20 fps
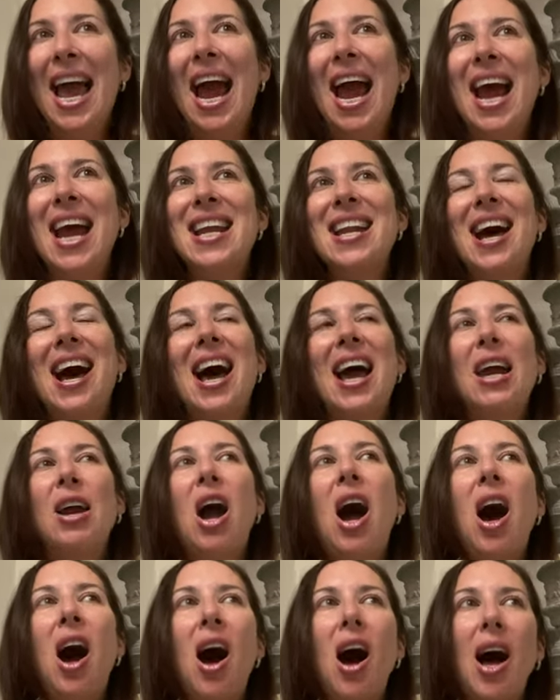And I
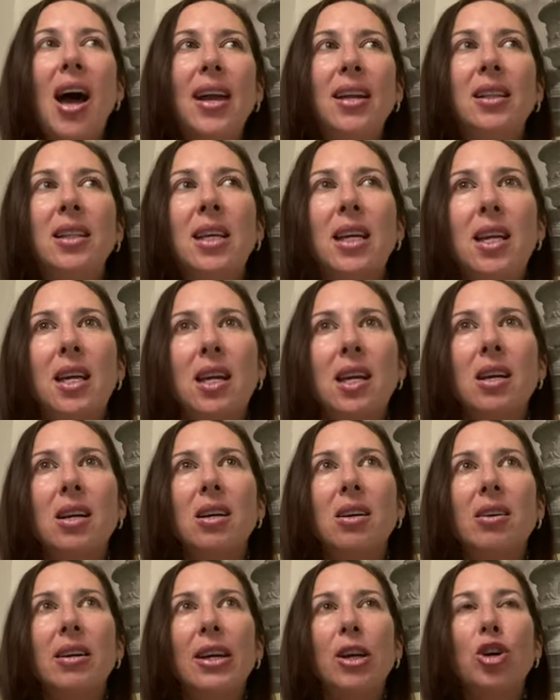highly
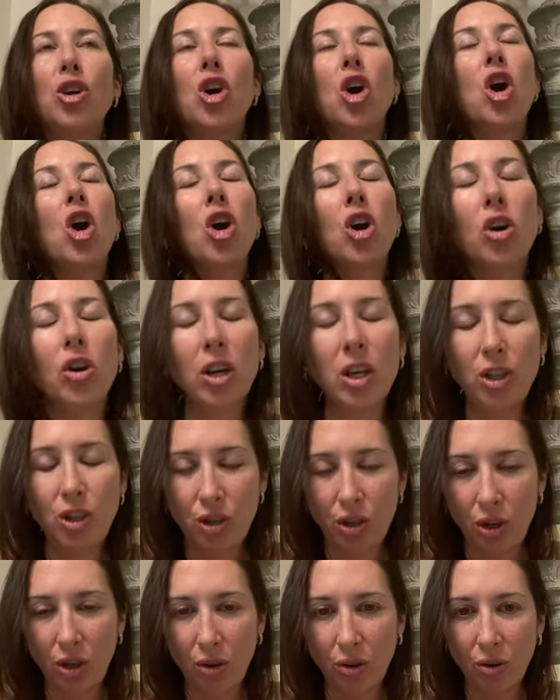encourage
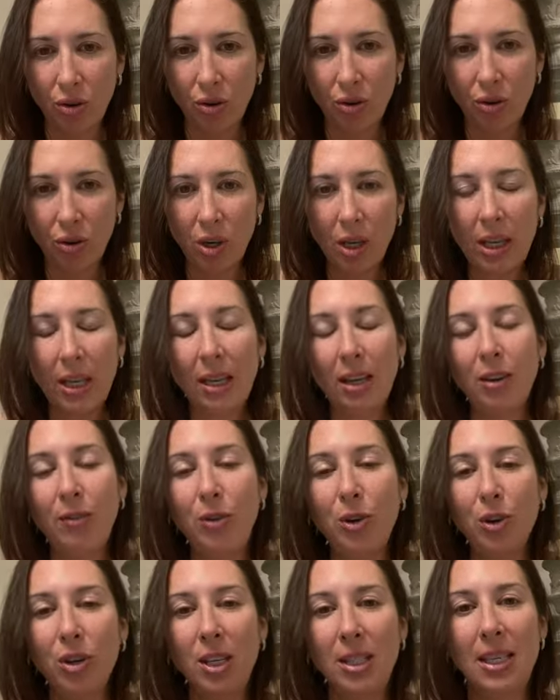you, if
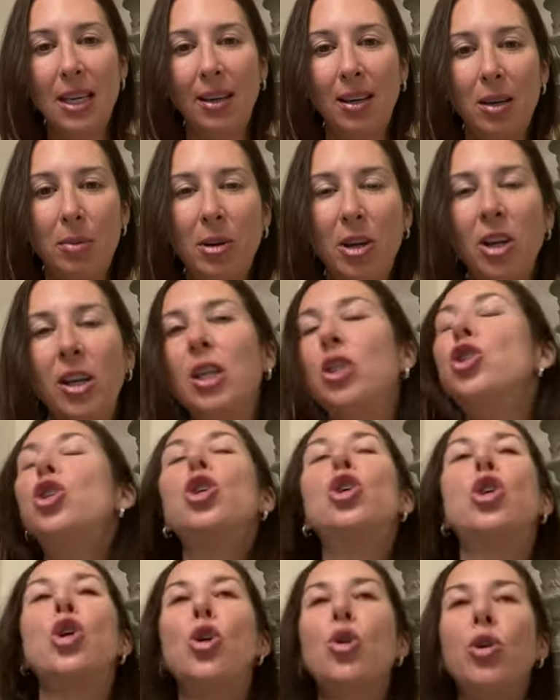you're an Italian American, to
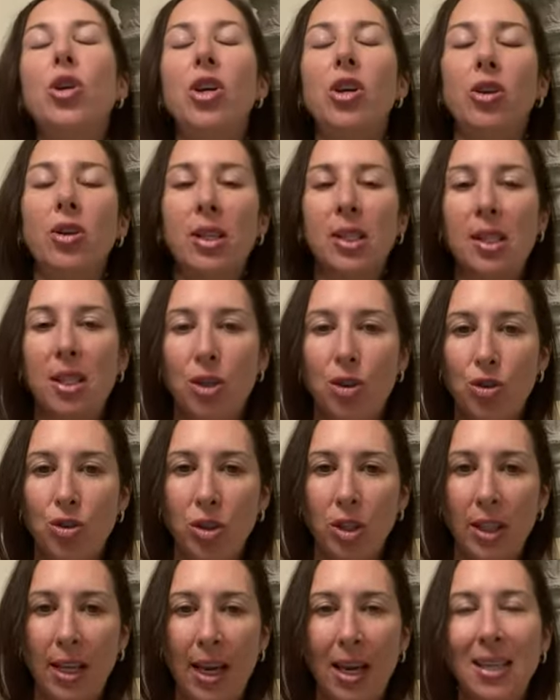go to your ancestral
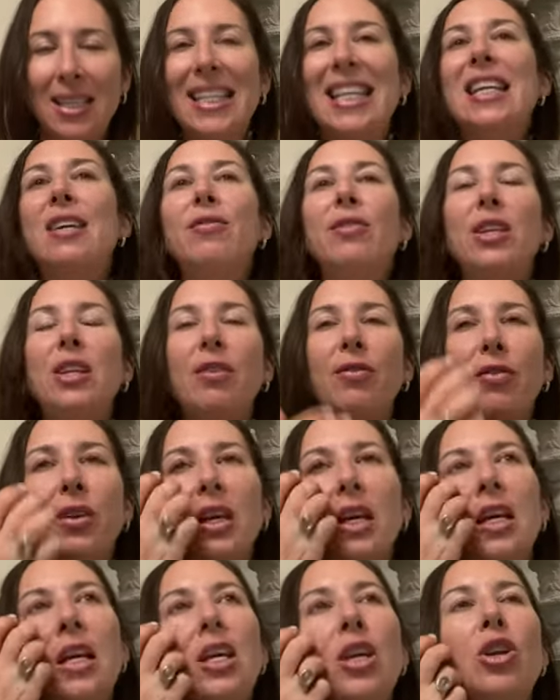land. Even if,
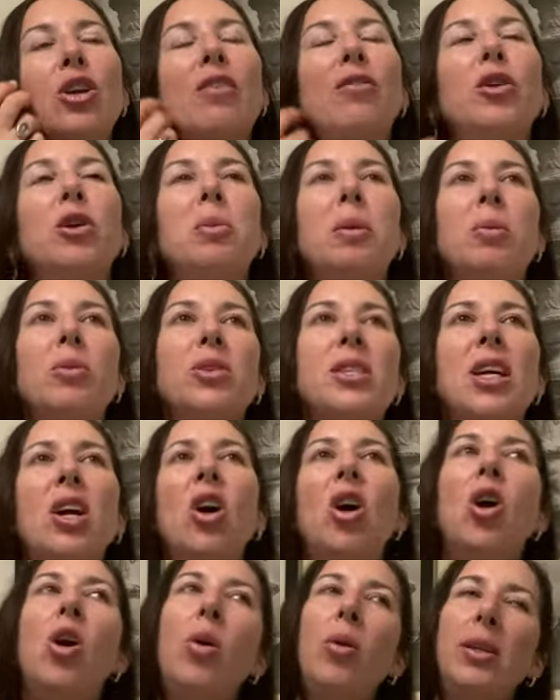you know, I've heard people say,
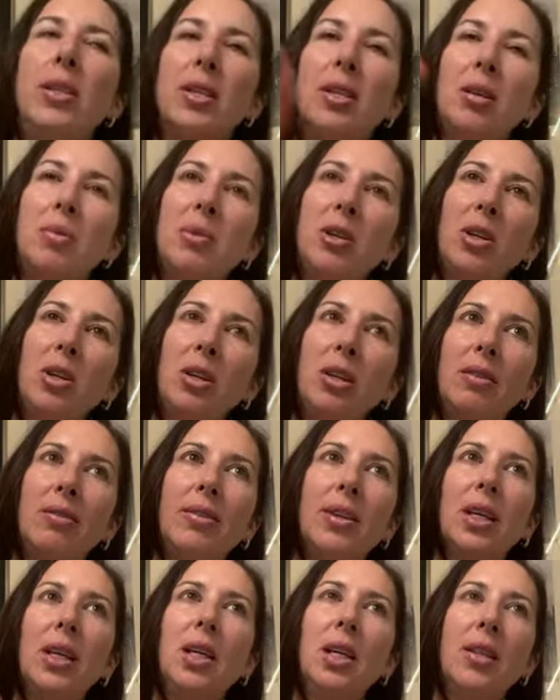oh, it's in the middle of
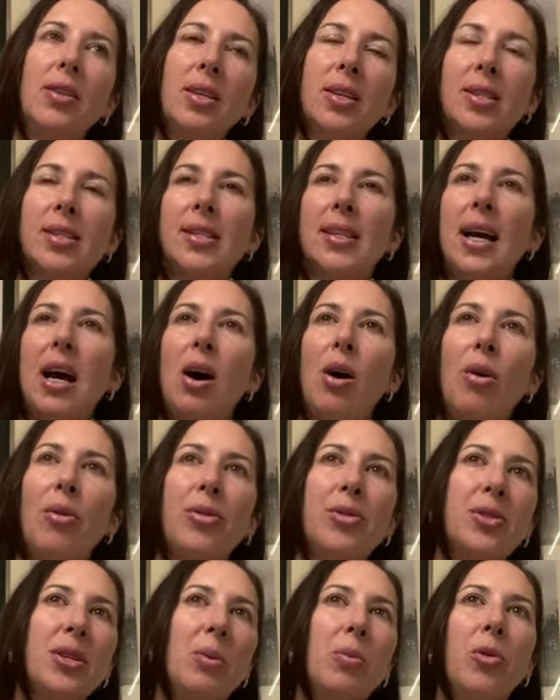the South,
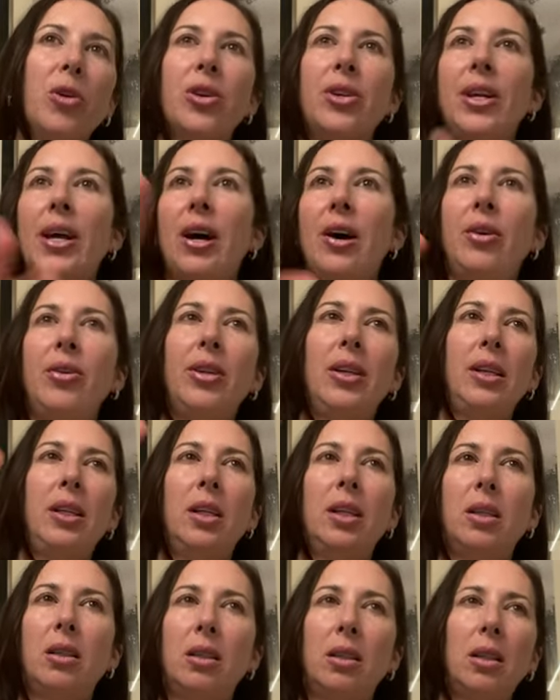somewhere down in
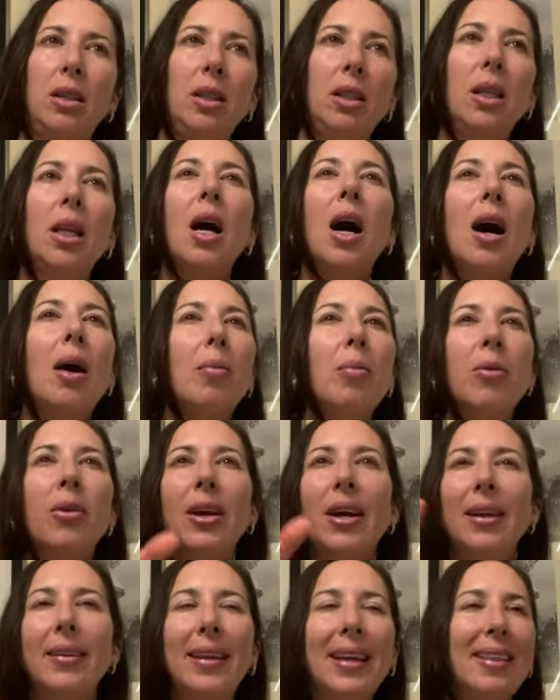
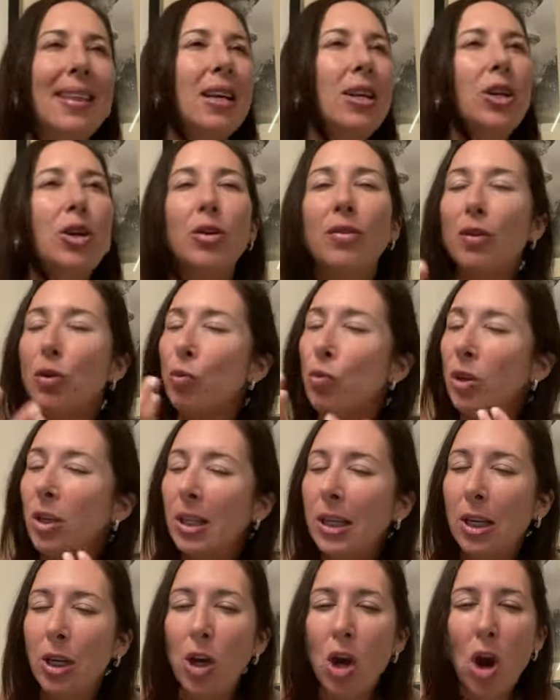Calabria. Like they don't even
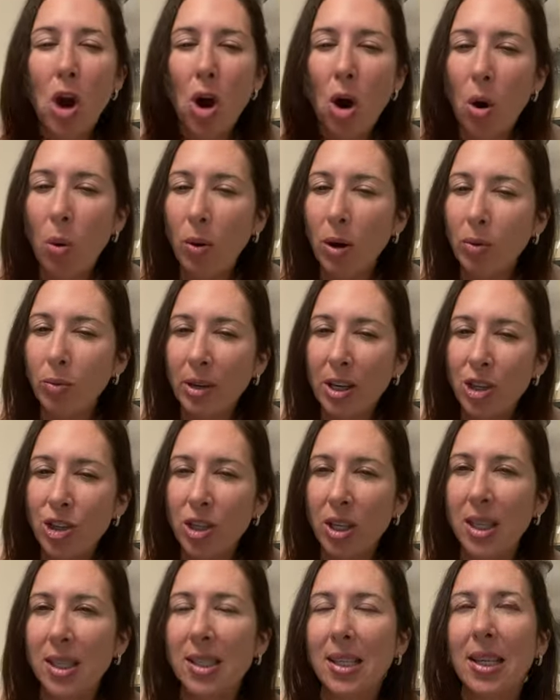really know what region
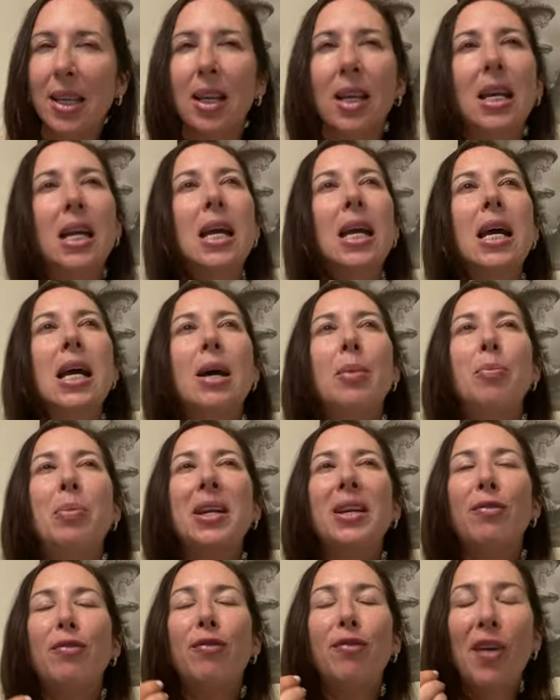it's in.
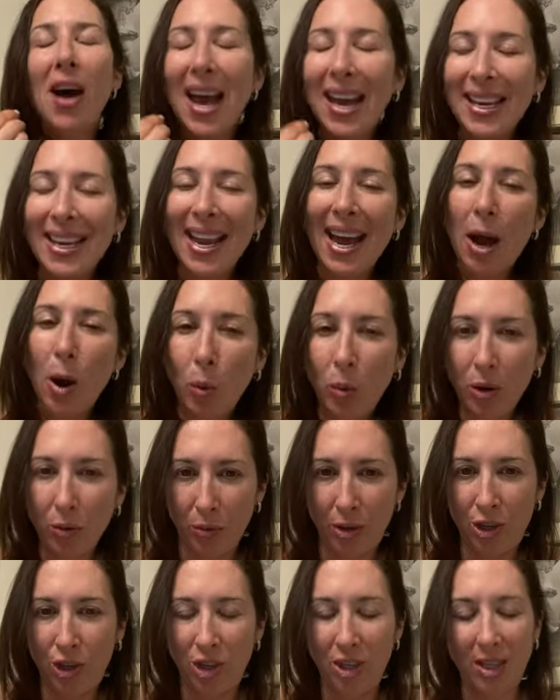But find out what
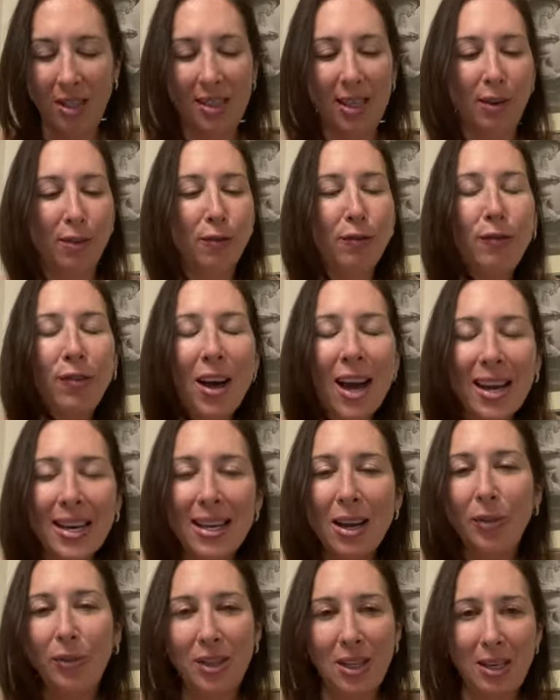region it's in. Find
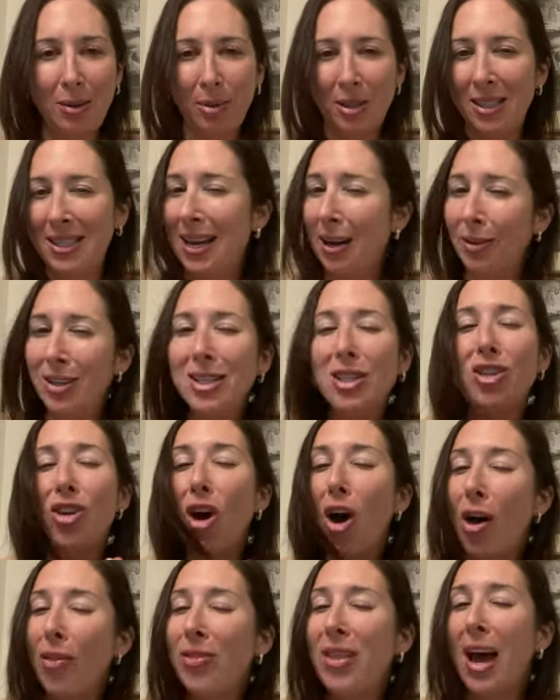out the name of the town. It's
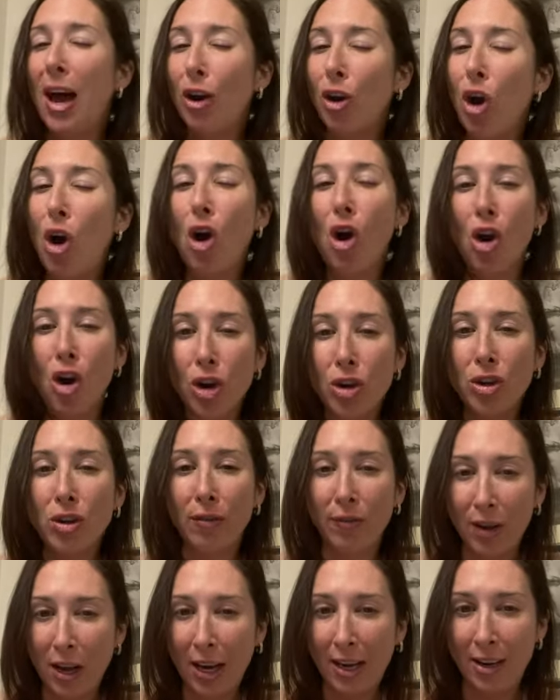not that hard to
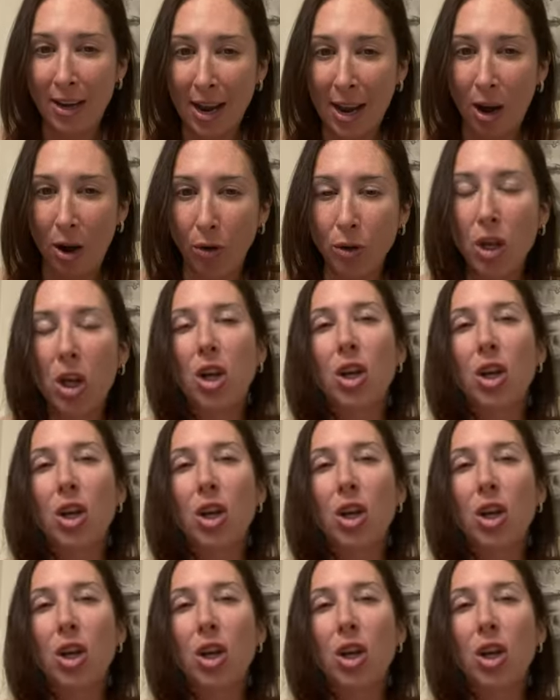find out.